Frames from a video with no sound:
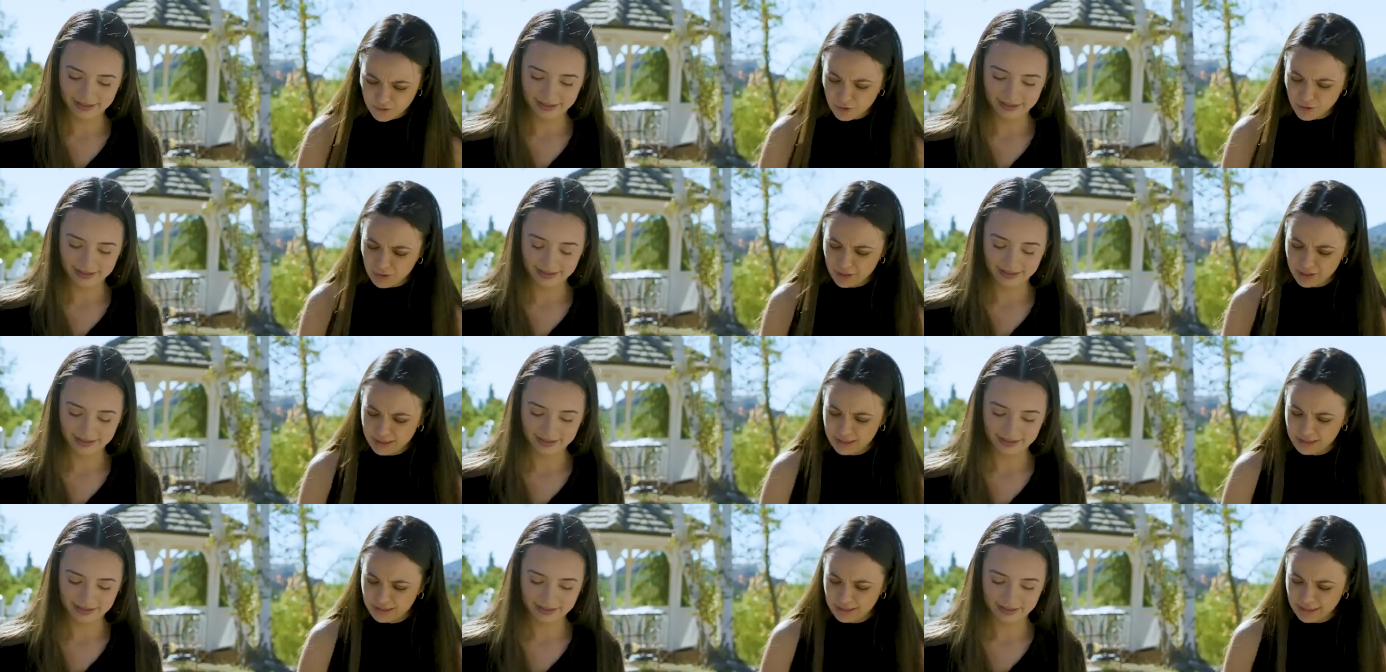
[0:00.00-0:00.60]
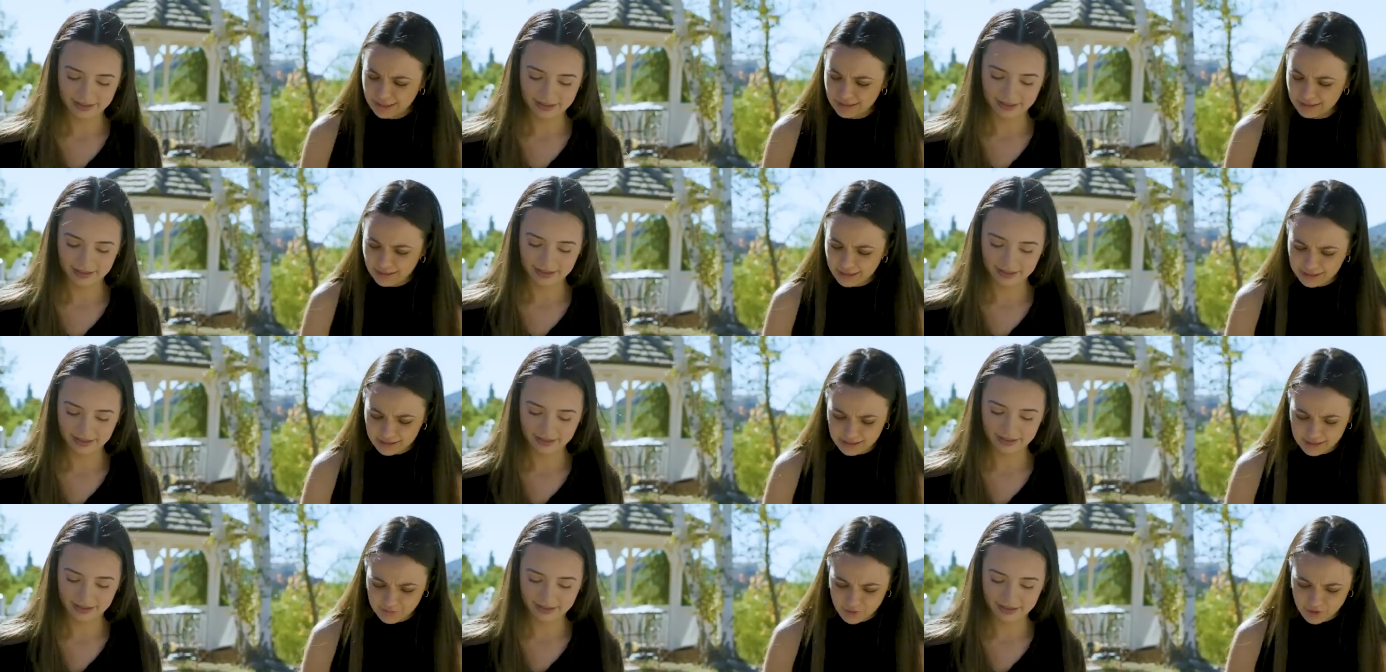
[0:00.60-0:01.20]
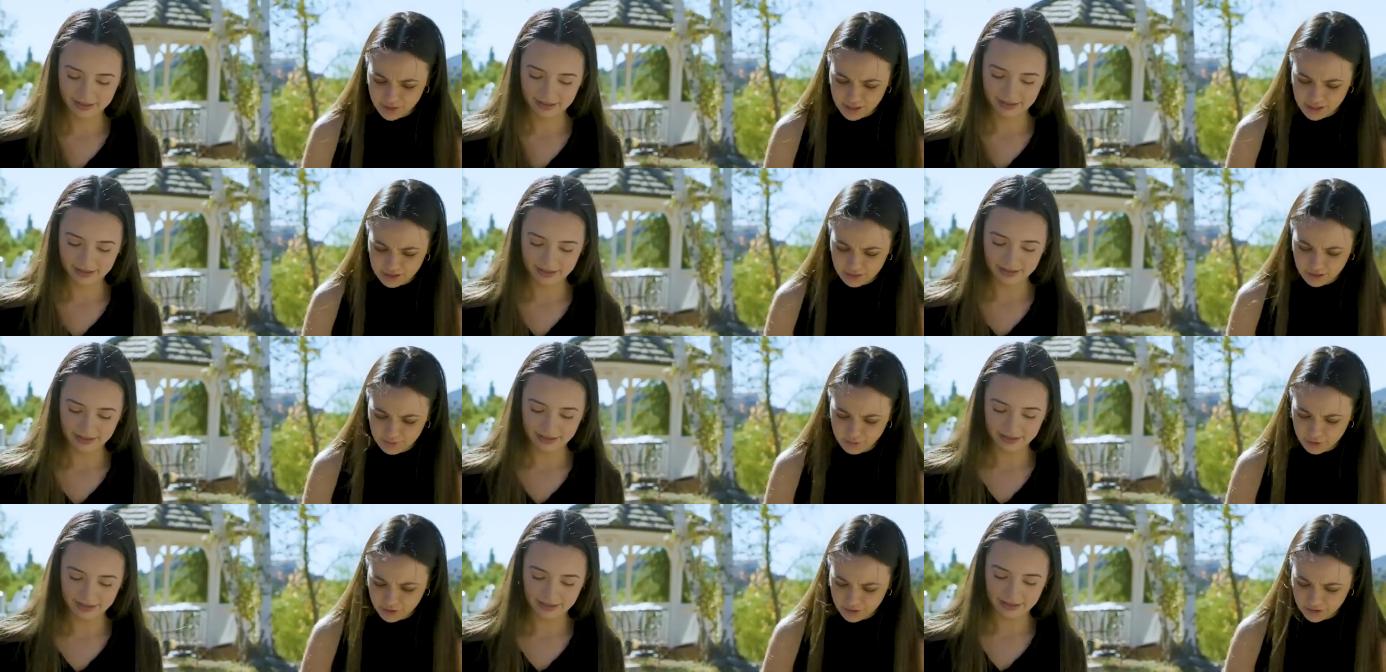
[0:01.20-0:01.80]
Speaker 1: early, late spring
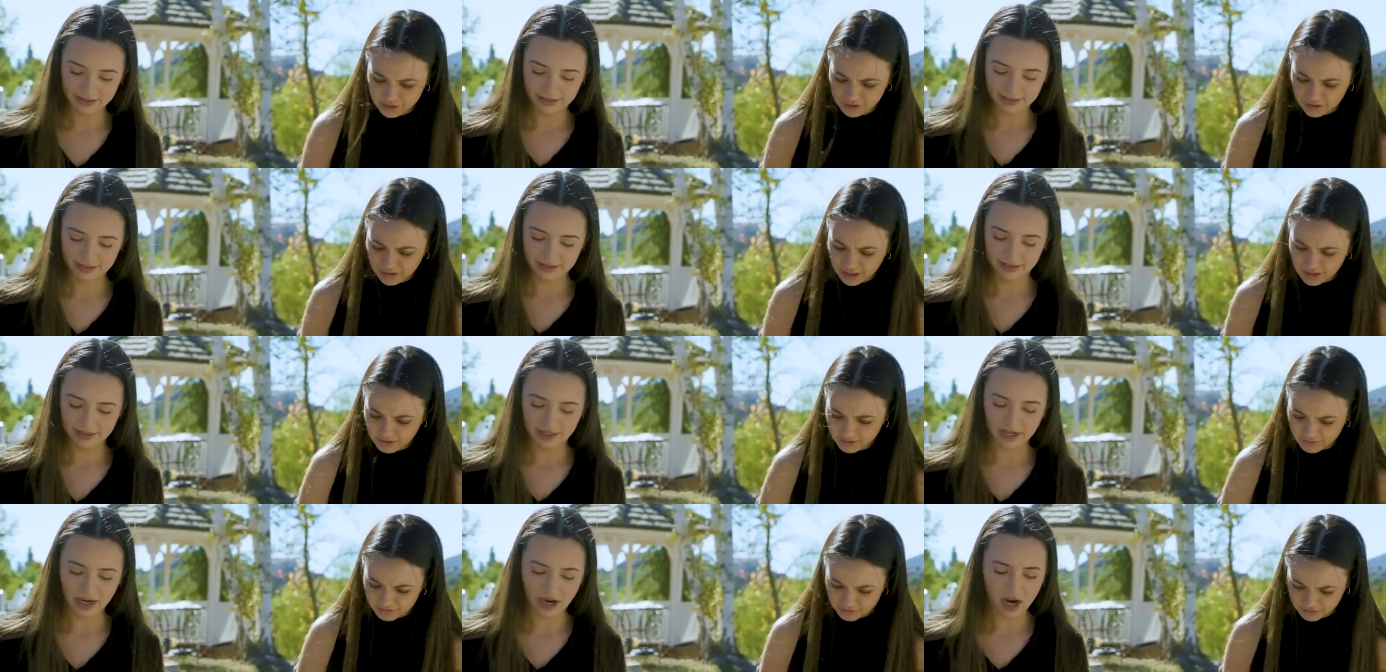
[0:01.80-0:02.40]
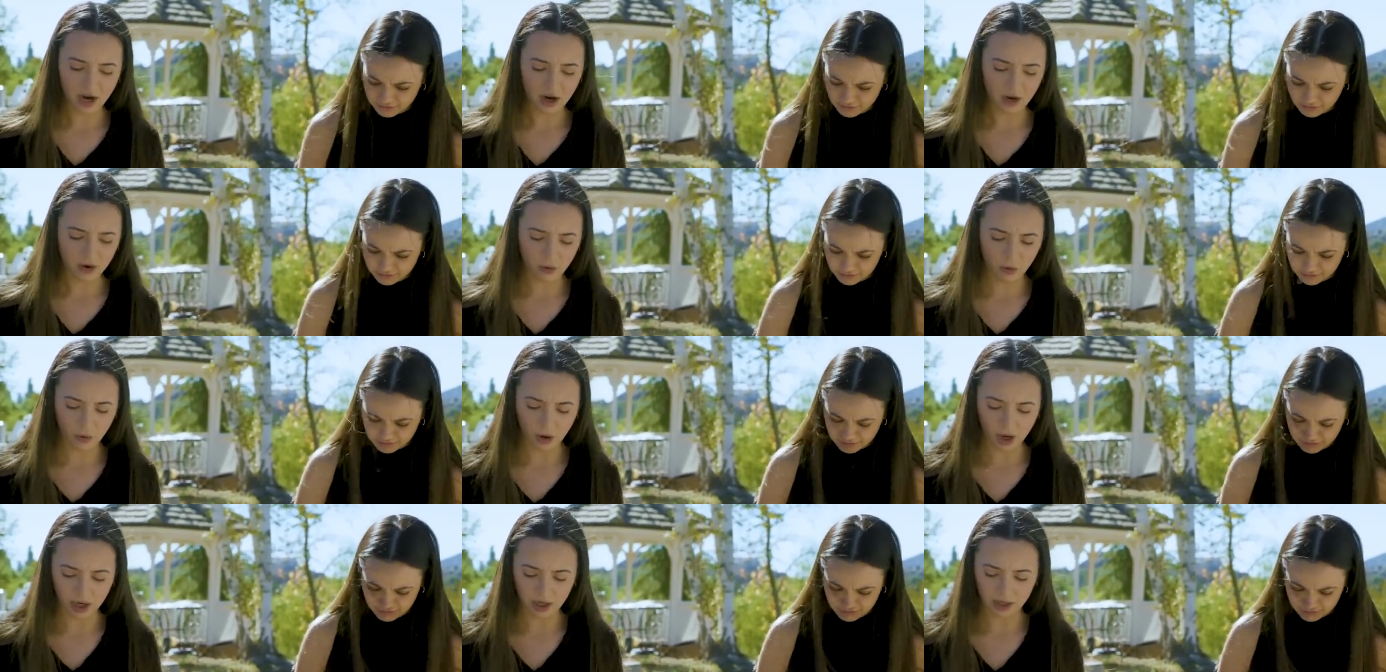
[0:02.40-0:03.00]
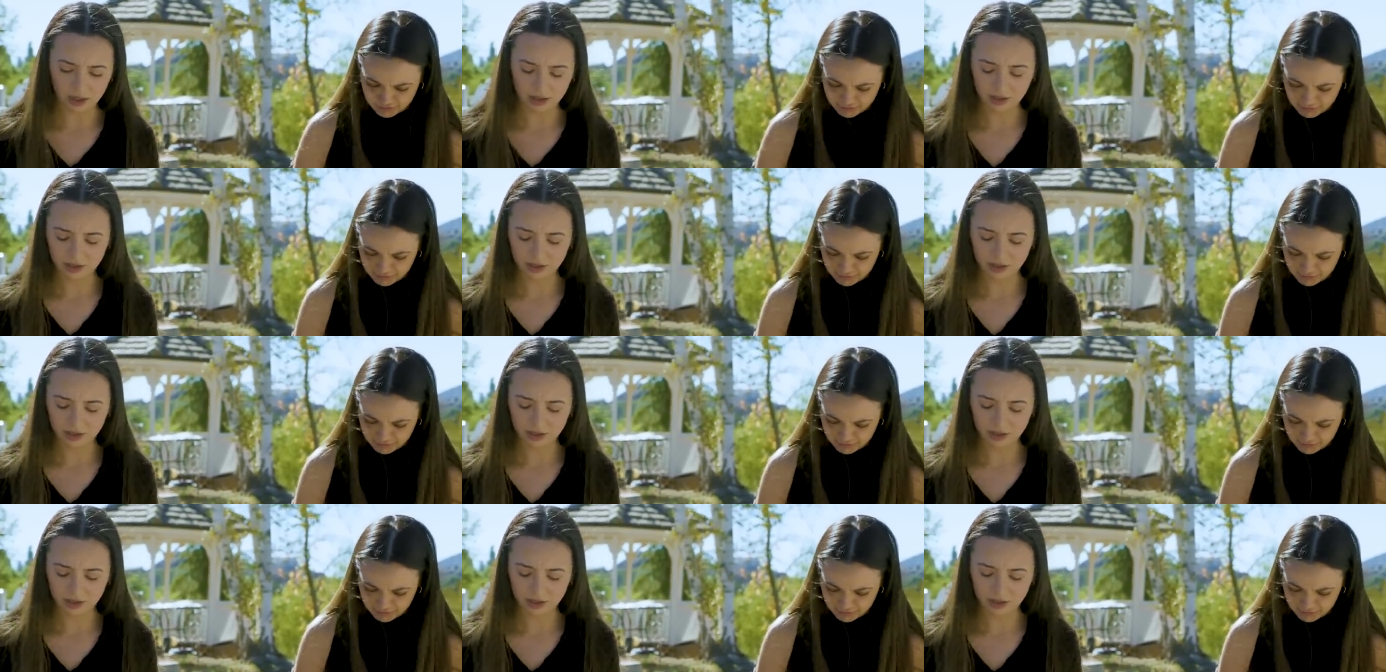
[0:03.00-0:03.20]
or broke, I don't know. No.